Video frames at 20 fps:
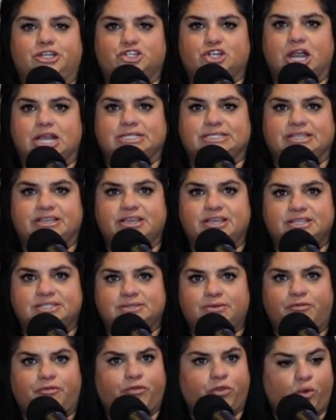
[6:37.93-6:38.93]

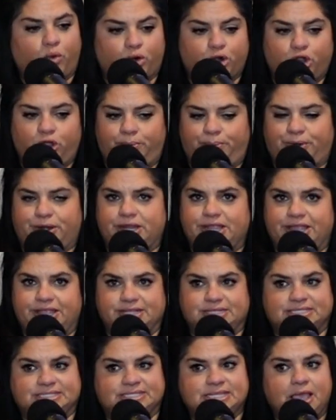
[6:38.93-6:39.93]
dresses, floral
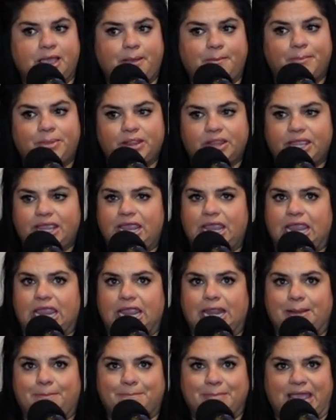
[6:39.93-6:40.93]
prints,
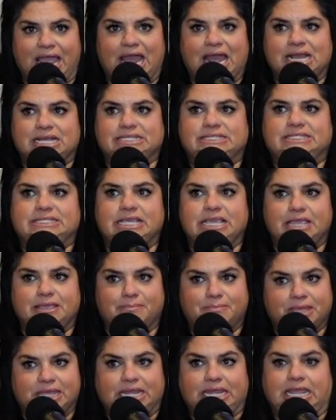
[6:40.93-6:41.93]
plain,
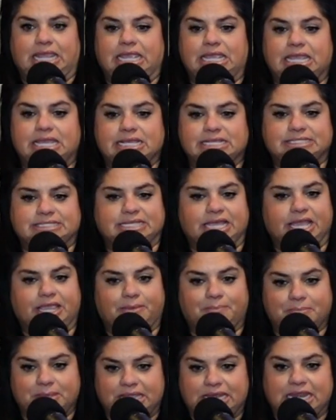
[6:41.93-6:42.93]
maxi, minis,
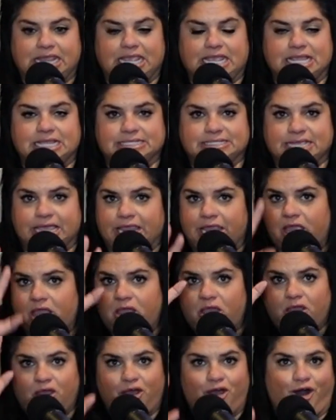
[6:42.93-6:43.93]
like middies, like
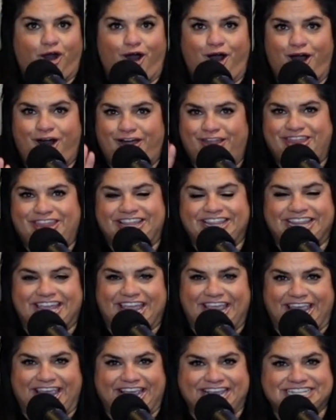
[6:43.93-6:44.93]
all the
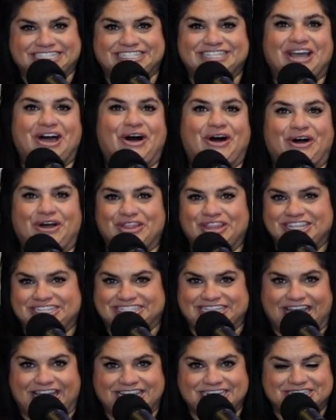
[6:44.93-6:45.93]
lengths, all
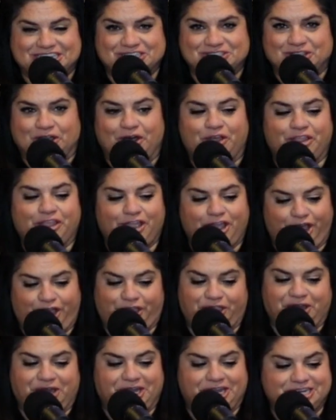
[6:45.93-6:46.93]
the sizes, all the
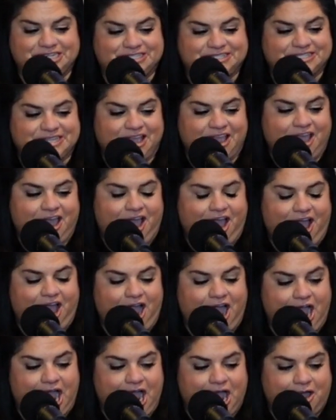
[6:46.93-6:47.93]
colors.
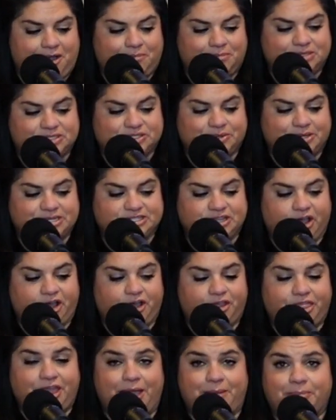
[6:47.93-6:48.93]
So I
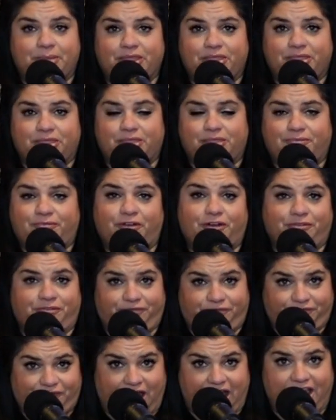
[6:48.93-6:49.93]
saw them for
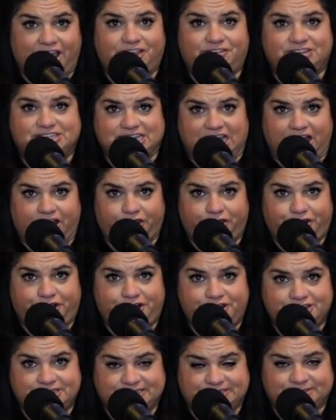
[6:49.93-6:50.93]

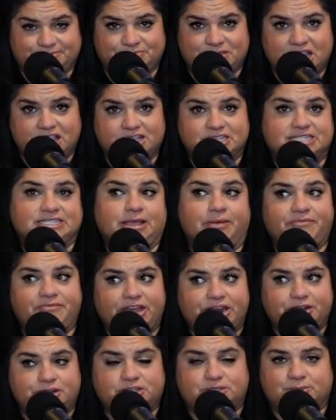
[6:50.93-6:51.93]
$5. Some
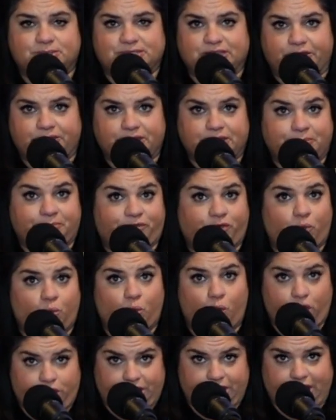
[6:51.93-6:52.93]
vendors were selling them for
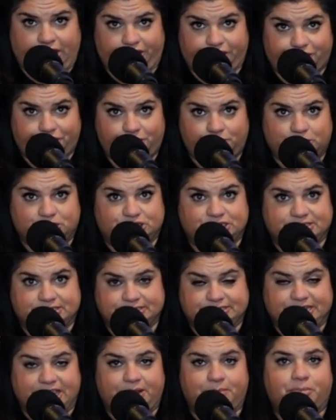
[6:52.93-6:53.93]
$1, which is
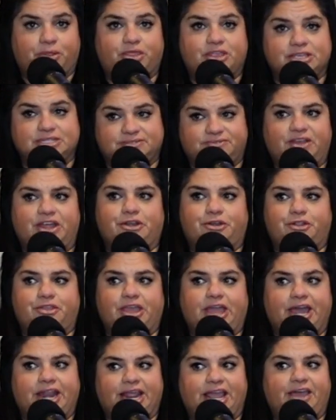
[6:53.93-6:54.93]
insane. But this vendor
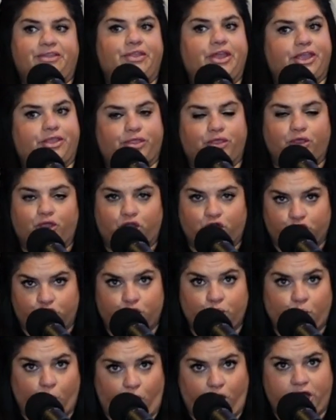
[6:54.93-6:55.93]
that had like
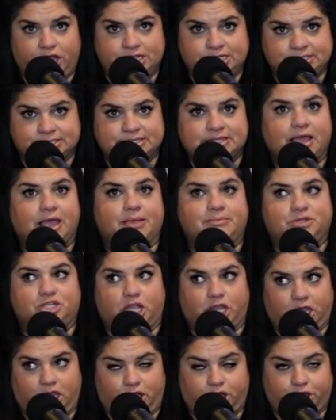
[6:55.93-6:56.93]
good ones, I'm
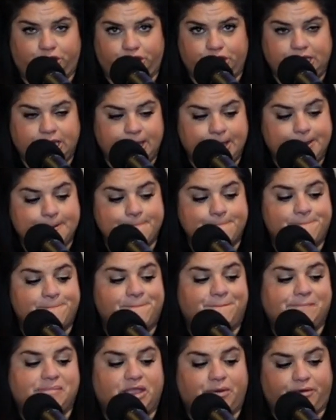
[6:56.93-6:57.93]
talking good,
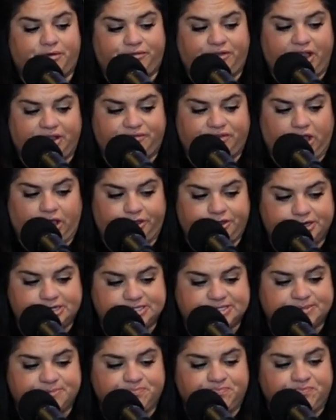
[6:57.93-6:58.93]
they were
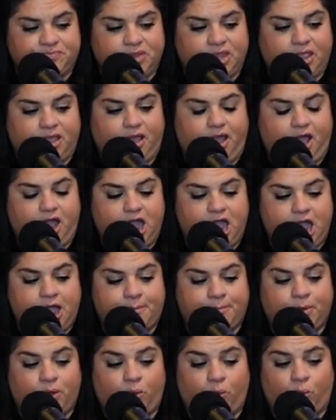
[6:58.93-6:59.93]
$5.
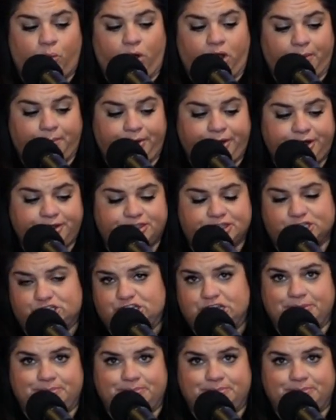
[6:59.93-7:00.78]
Walmart, the